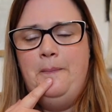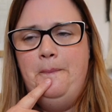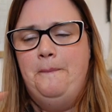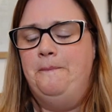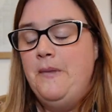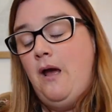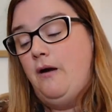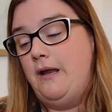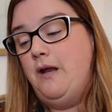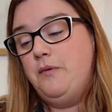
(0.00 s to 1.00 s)

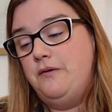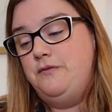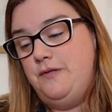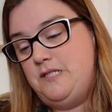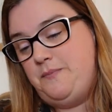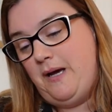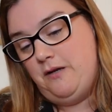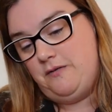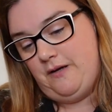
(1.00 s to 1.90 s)
Okay, now I'm going to have to read his bio to